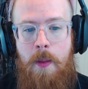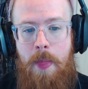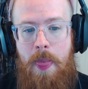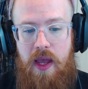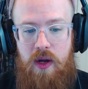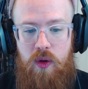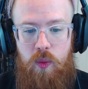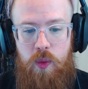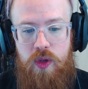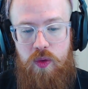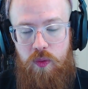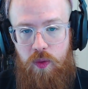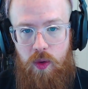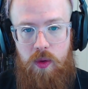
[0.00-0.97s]
And when you
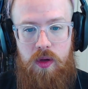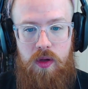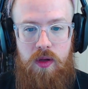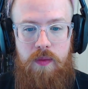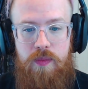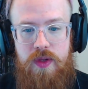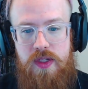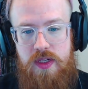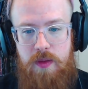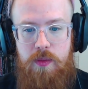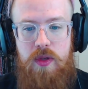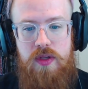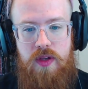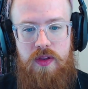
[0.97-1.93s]
roll, the
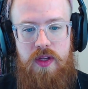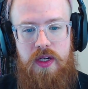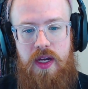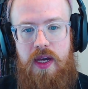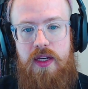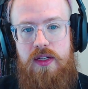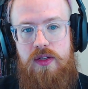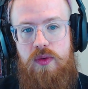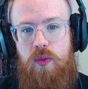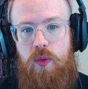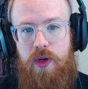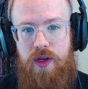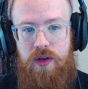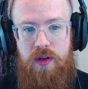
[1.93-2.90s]
symbols on the dice
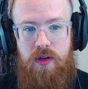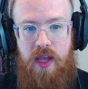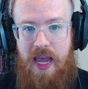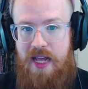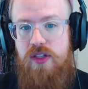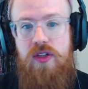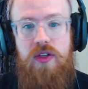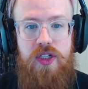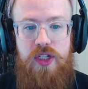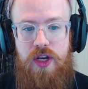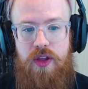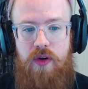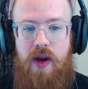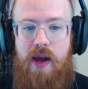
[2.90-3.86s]
will cancel each
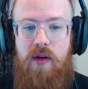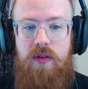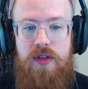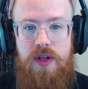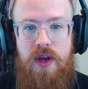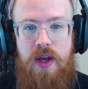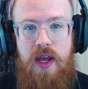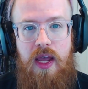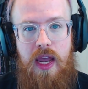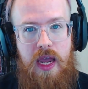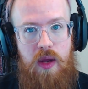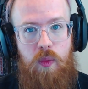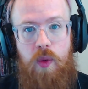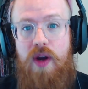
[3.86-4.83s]
other out,
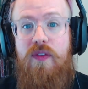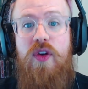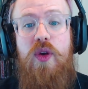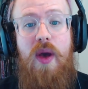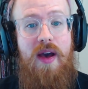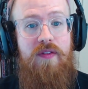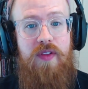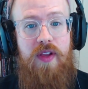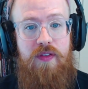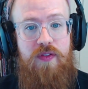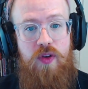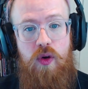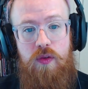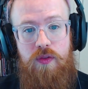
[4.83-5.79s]
and whatever you have
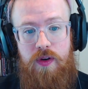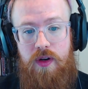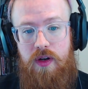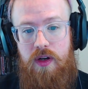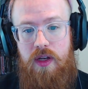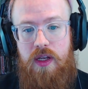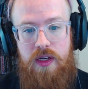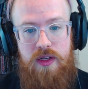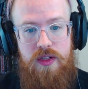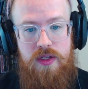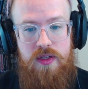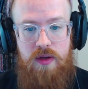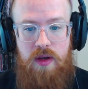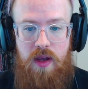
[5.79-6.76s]
left over
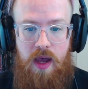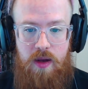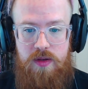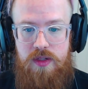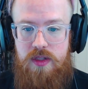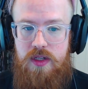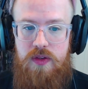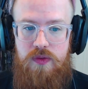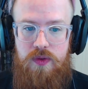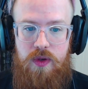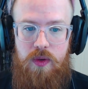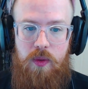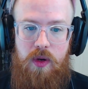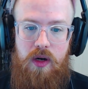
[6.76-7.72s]
is how successful you were.